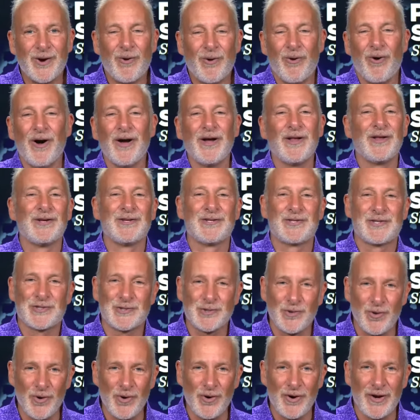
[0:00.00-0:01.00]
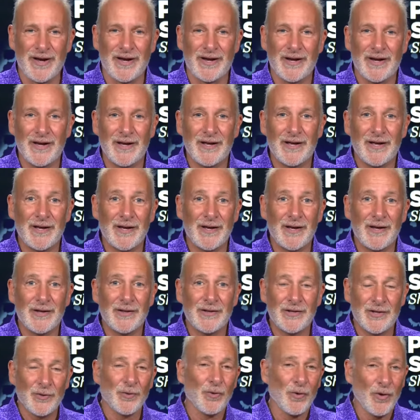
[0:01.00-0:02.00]
Oil is soaring.
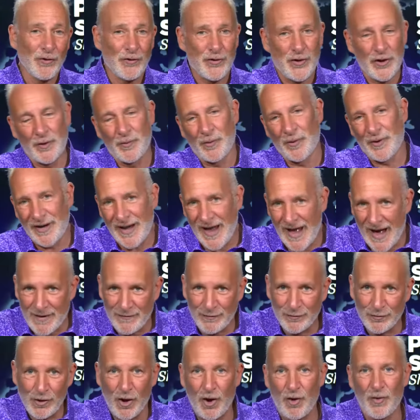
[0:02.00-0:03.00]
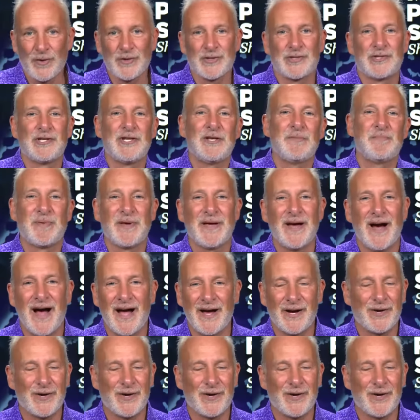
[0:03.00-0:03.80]
Do you really think we're going to have lower CPI?